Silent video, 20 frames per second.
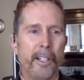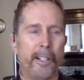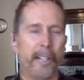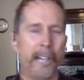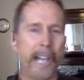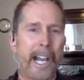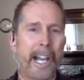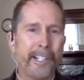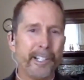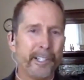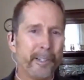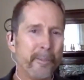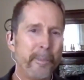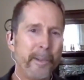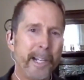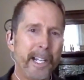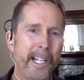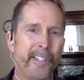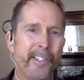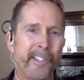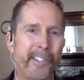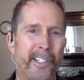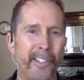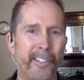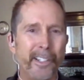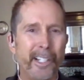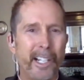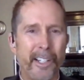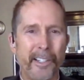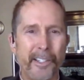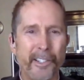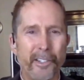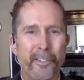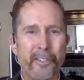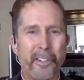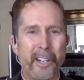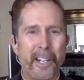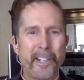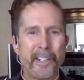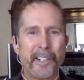at your base that you guys so
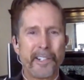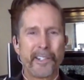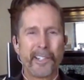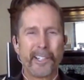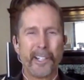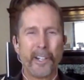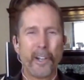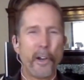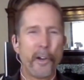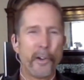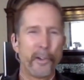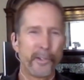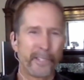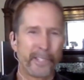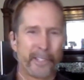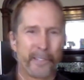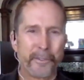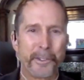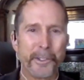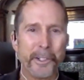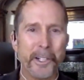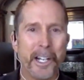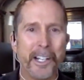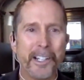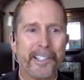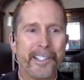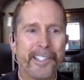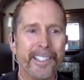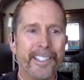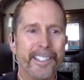graciously hosted for us.